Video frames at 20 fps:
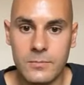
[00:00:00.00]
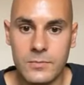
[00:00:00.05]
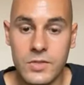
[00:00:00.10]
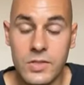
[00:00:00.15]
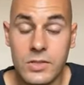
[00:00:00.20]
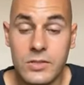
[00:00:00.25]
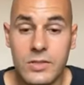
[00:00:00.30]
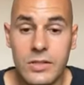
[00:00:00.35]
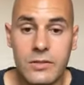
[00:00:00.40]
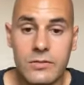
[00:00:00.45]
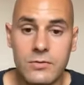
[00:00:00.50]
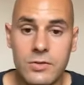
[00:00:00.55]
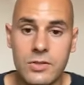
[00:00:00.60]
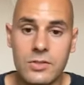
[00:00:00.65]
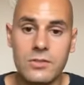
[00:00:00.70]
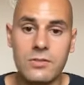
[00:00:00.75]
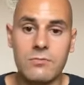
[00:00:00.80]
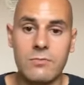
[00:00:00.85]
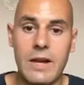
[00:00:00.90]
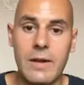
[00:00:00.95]
Just
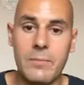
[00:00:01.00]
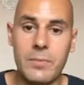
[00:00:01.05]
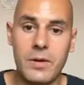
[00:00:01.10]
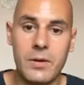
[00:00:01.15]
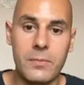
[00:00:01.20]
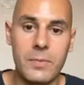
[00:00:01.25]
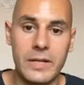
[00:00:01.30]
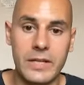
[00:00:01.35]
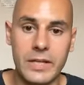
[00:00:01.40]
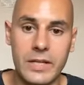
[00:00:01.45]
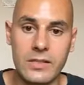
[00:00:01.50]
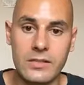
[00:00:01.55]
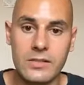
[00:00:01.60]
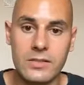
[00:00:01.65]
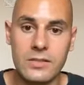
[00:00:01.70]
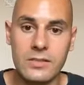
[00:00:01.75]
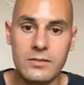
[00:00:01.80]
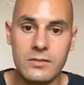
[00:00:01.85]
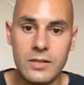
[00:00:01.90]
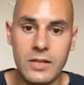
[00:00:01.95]
to wrap up, I
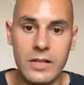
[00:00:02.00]
guess,